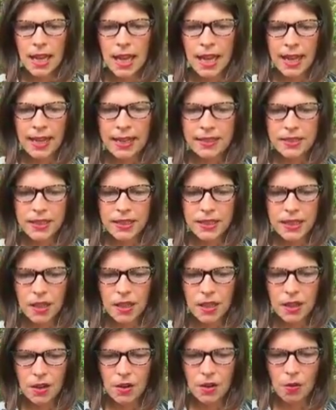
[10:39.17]
And
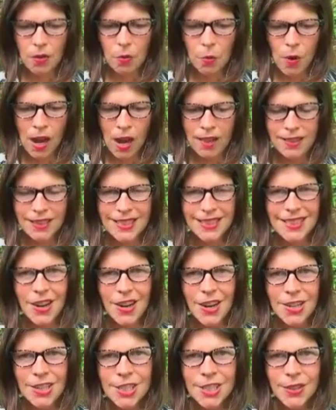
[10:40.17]
while it is
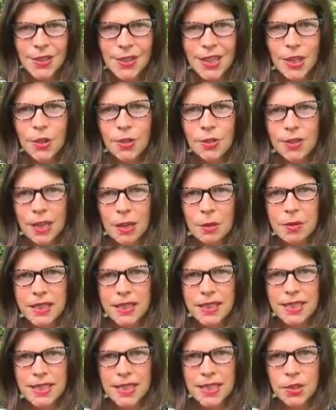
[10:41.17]
also incredibly
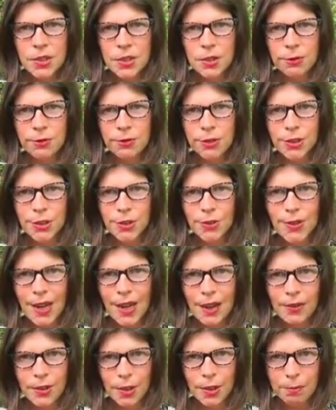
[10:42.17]
essential for you to
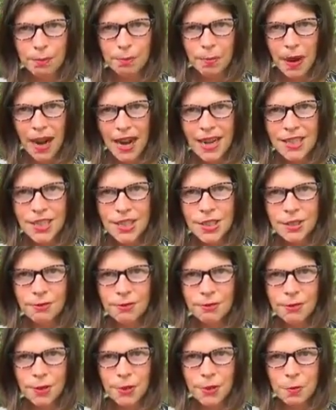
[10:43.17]
have
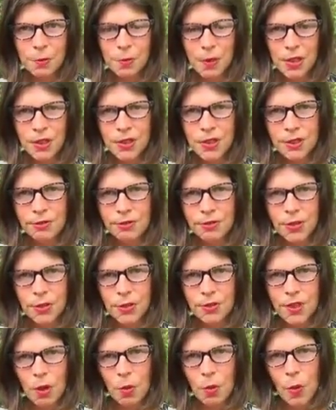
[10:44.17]
compassion for those parts of
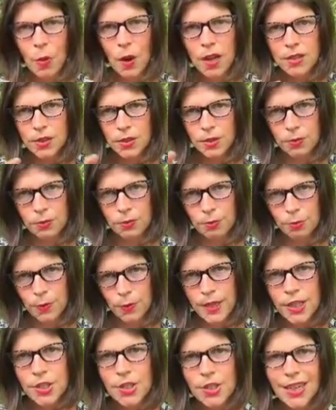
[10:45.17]
you that want to
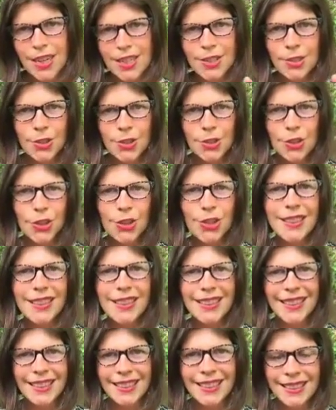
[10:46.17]
reach
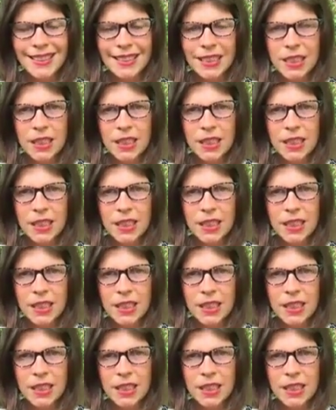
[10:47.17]
externally,